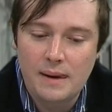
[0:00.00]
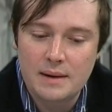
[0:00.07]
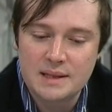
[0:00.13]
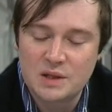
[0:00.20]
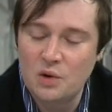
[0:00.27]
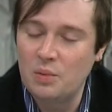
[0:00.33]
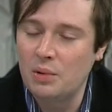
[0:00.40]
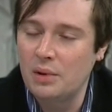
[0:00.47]

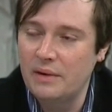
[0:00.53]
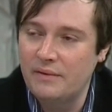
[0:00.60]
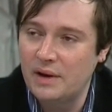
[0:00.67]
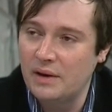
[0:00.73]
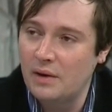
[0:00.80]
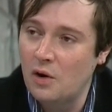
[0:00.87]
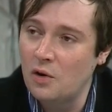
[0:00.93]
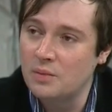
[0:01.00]
sober
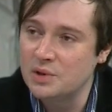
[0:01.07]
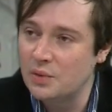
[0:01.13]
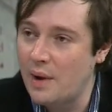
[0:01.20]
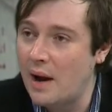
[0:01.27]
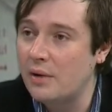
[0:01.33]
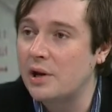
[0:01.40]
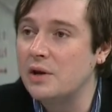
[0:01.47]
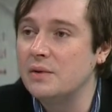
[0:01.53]
living homes
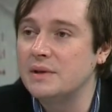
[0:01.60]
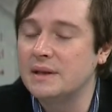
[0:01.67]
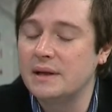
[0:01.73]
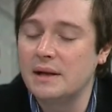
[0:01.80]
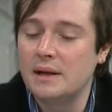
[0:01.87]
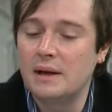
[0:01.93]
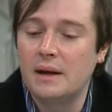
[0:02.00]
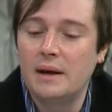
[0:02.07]
around
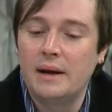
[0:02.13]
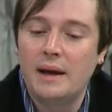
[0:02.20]
Houston,